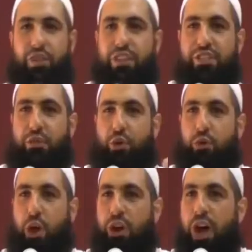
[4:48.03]
For those of
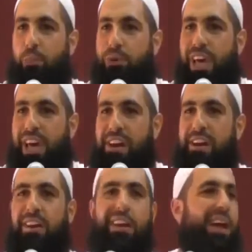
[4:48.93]
you who don't know Abu
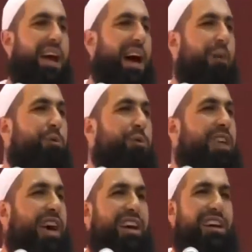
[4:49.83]

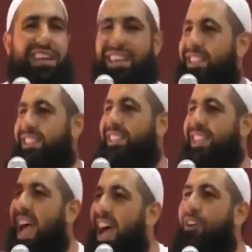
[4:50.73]
Dhar
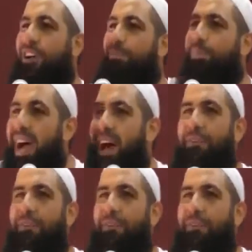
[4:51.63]
is Arab.